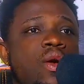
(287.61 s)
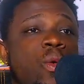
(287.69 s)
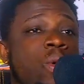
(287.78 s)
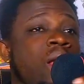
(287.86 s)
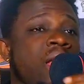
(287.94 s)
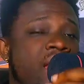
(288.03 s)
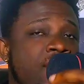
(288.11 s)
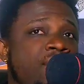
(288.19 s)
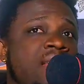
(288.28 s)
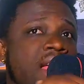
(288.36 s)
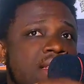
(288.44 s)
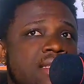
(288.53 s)
Only
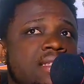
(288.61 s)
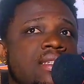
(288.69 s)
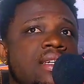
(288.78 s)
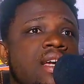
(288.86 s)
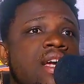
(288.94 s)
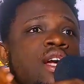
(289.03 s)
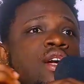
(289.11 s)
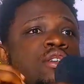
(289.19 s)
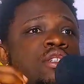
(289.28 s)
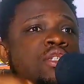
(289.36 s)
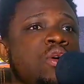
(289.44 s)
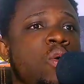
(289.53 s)
if that.
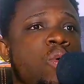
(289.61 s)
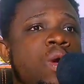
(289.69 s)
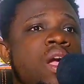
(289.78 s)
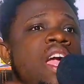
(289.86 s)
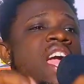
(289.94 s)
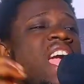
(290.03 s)
So,